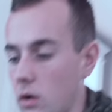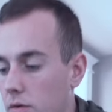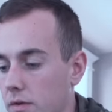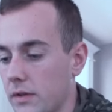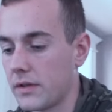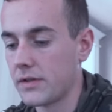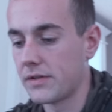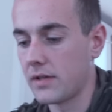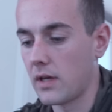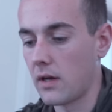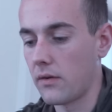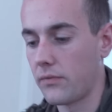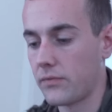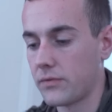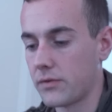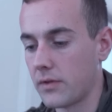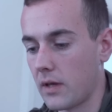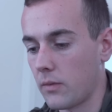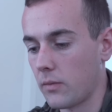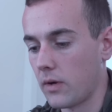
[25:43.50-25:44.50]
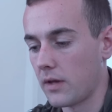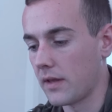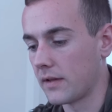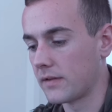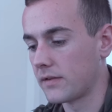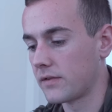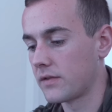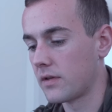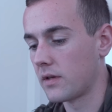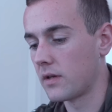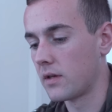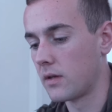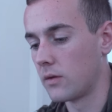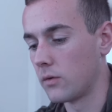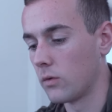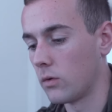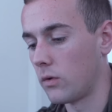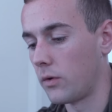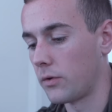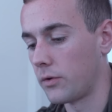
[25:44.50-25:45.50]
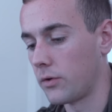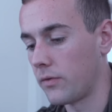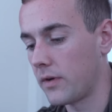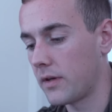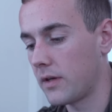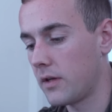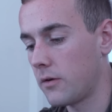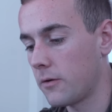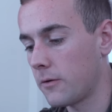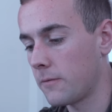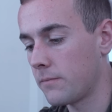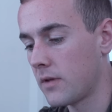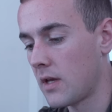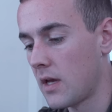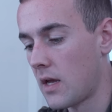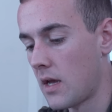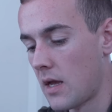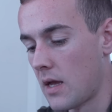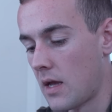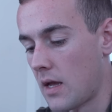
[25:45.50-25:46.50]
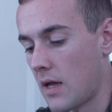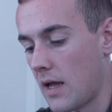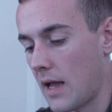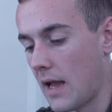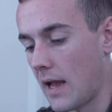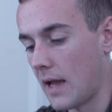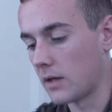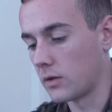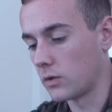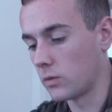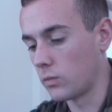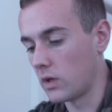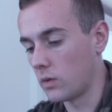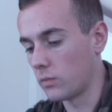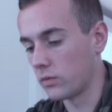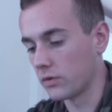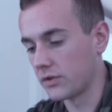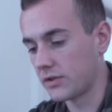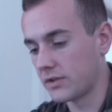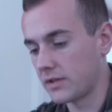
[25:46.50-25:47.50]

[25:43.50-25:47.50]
all this stuff so that way that's no longer in here, and we will